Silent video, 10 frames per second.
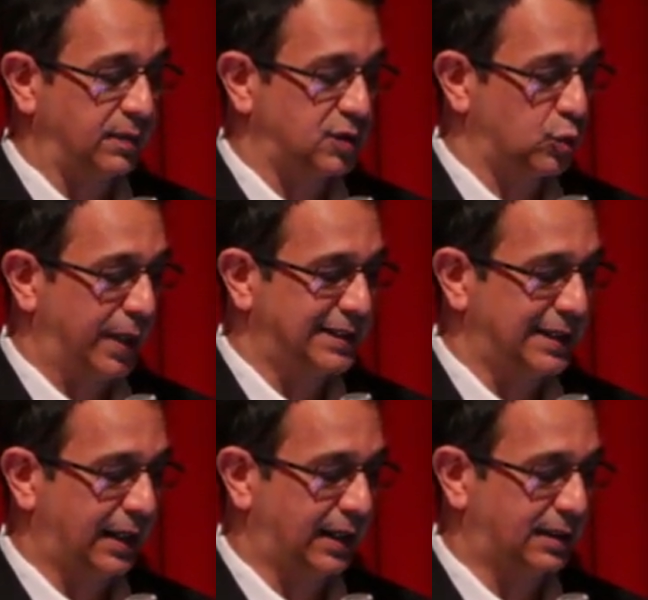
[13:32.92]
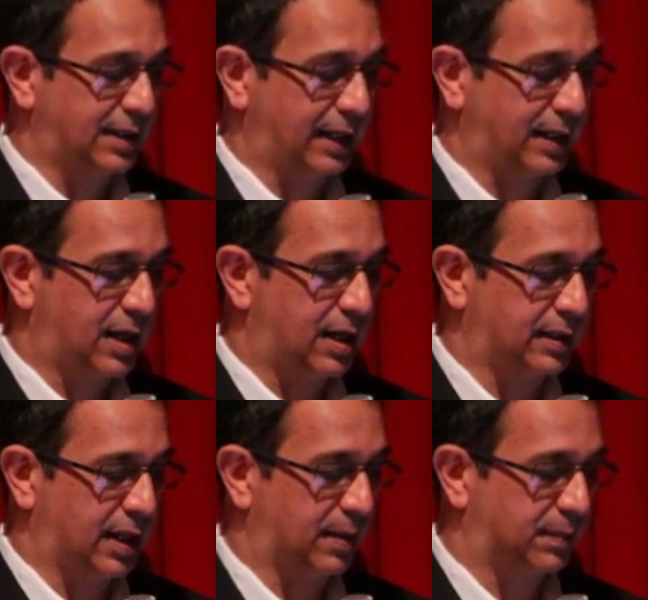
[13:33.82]
sweating,
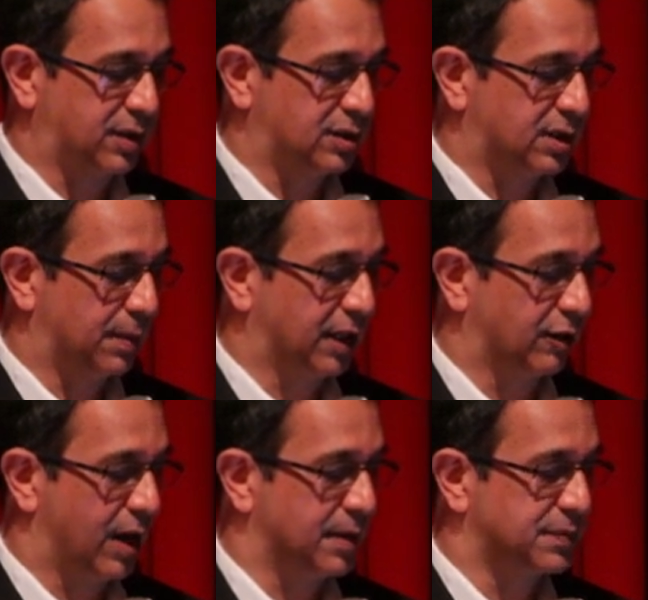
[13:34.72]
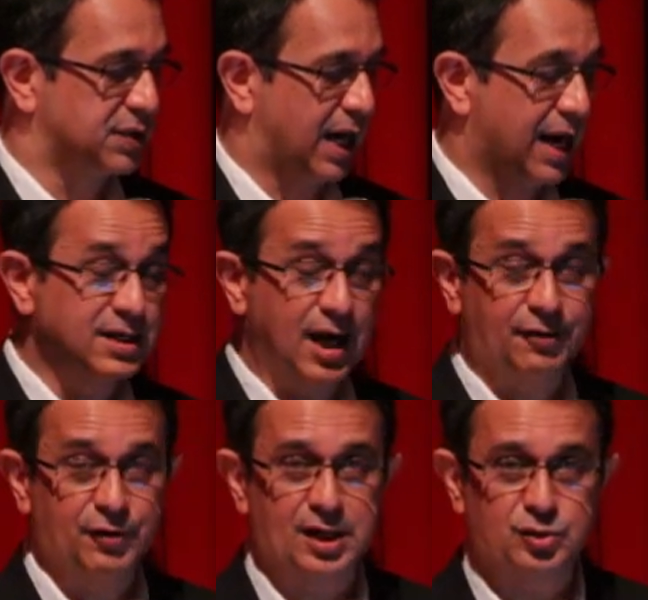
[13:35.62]
tachycardia, tummy cramps, and
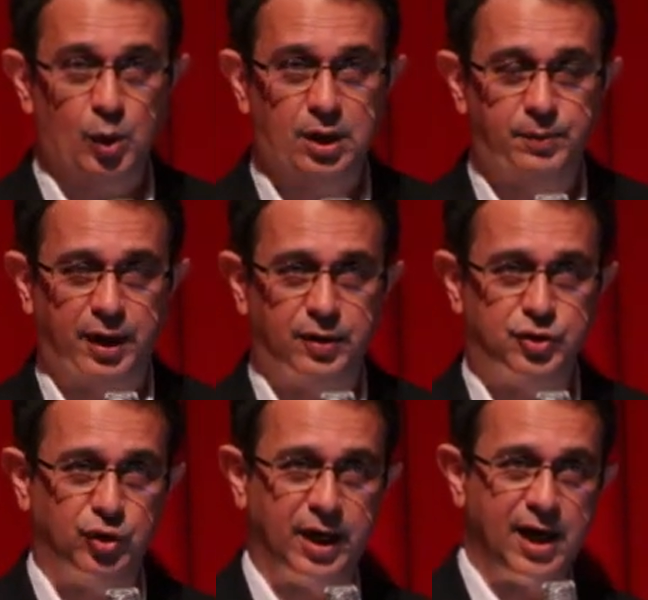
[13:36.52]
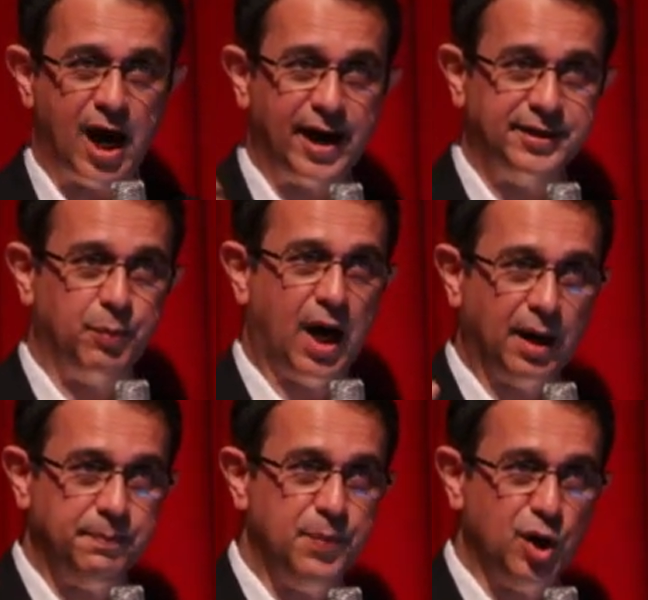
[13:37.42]
diarrhea as well, because you get
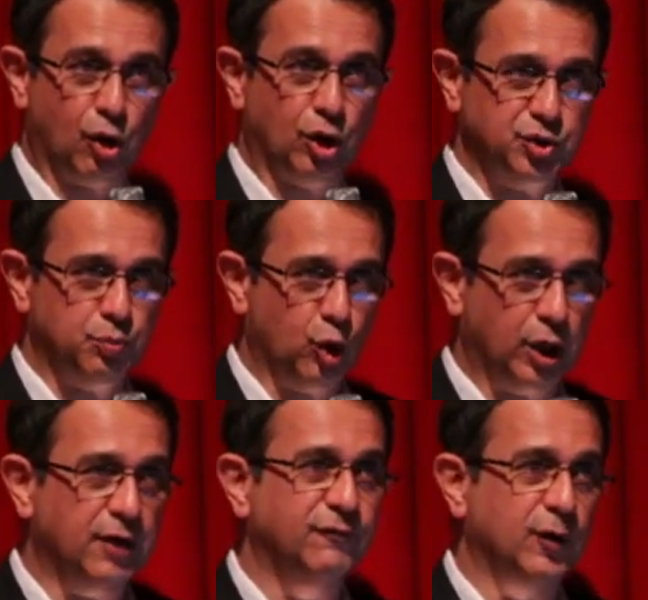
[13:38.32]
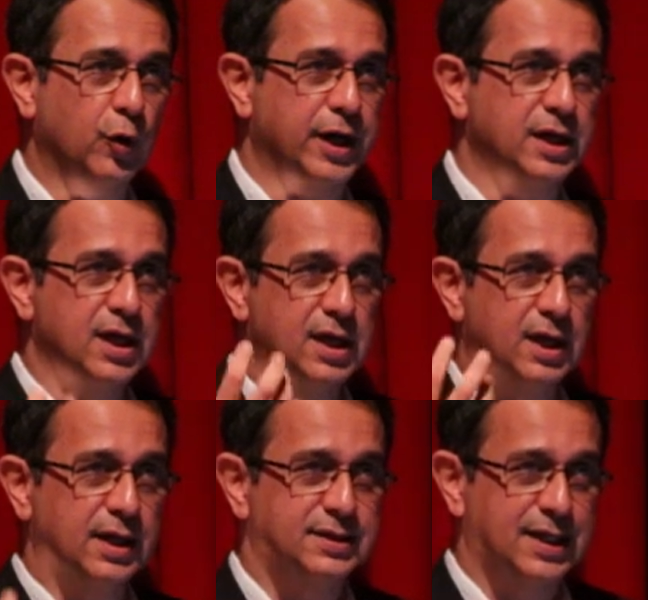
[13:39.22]
hyperosmolar fluid
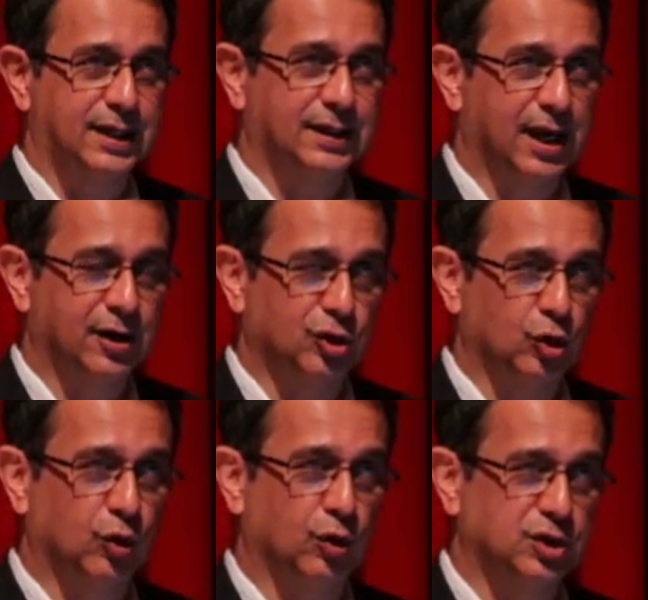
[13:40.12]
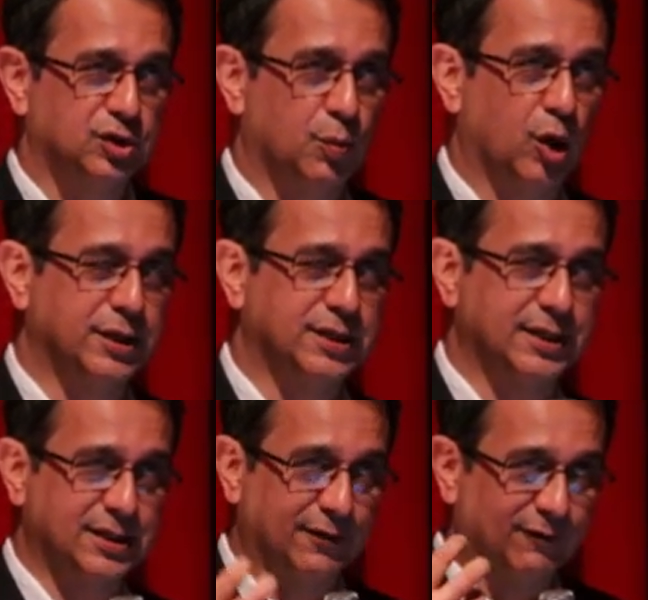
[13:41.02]
sitting there in your small
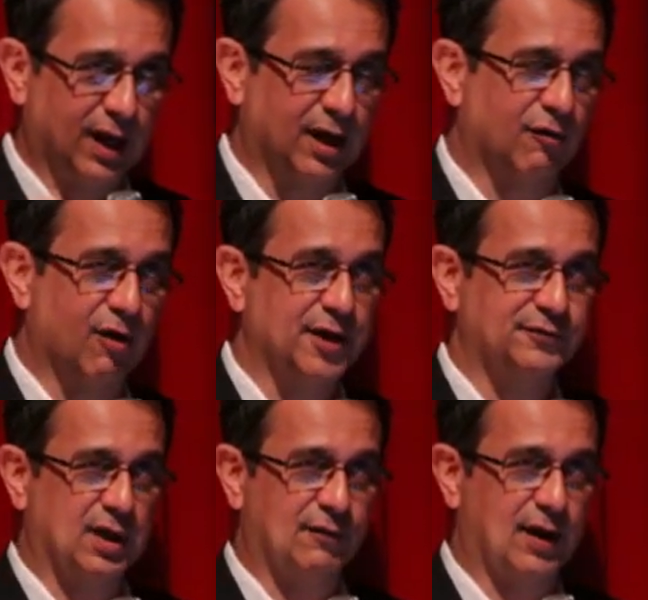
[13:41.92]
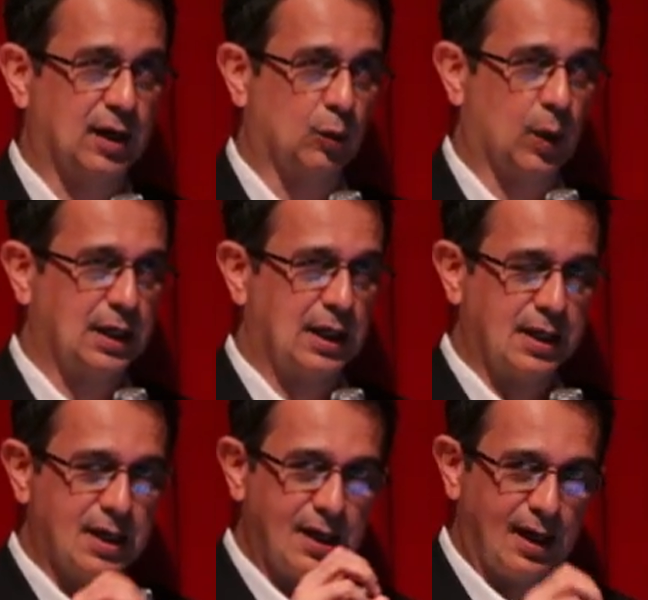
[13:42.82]
intestine and arrives there very
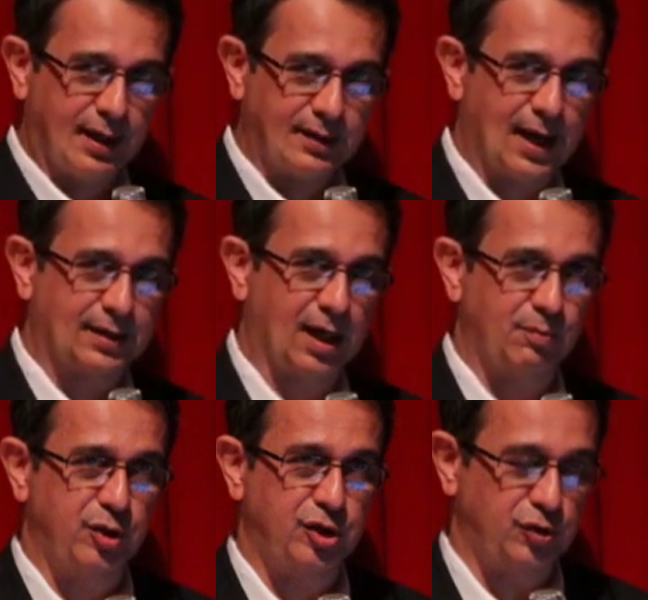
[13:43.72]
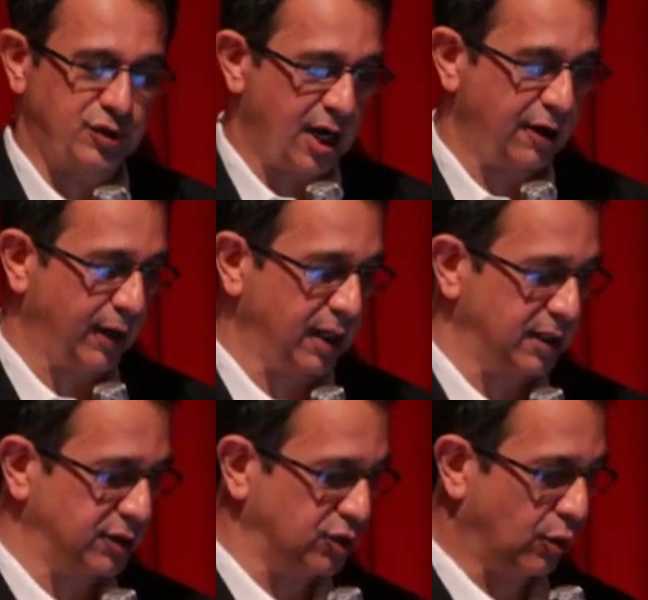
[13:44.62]
quickly, and that can produce diarrhea in
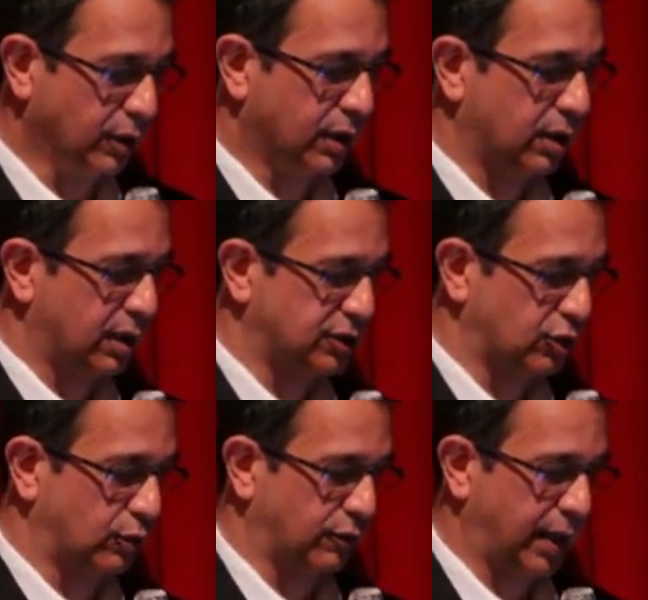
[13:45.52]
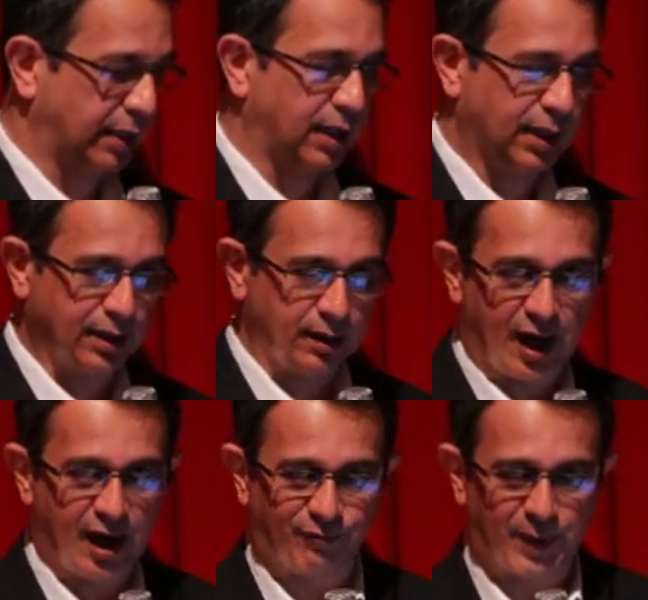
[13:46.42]
its own right. And
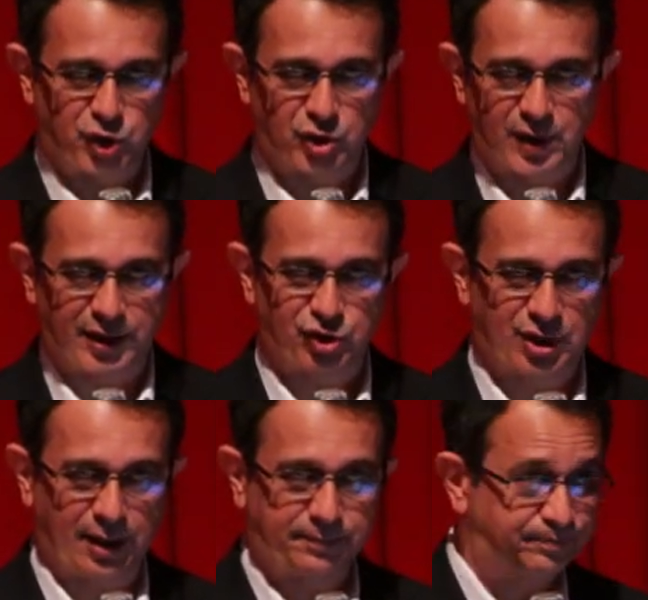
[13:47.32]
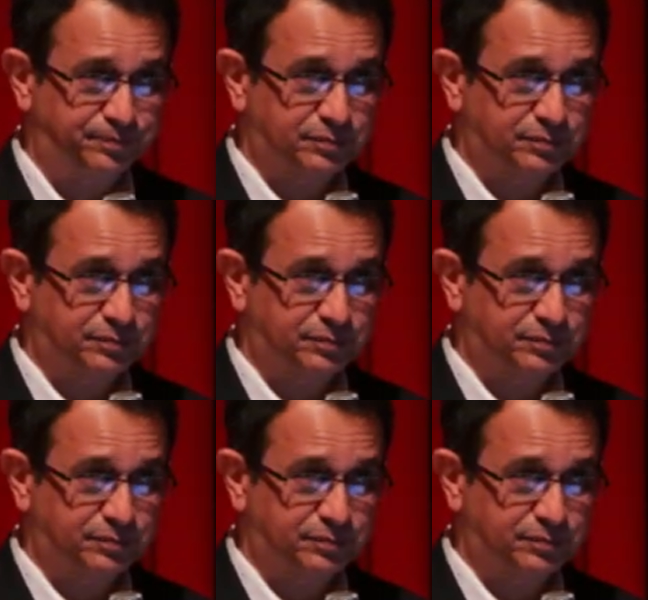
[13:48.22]
I have patients who actually say